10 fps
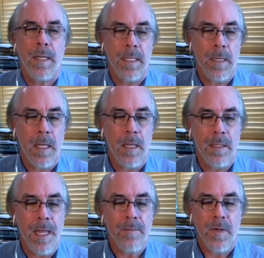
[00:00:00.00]
Well,
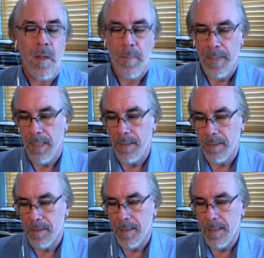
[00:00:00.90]
a lot of
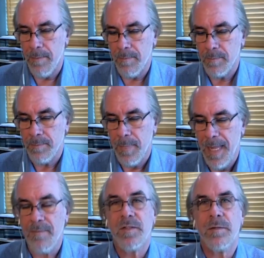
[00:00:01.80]
companies
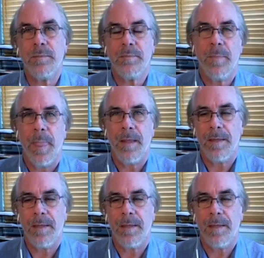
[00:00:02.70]
have some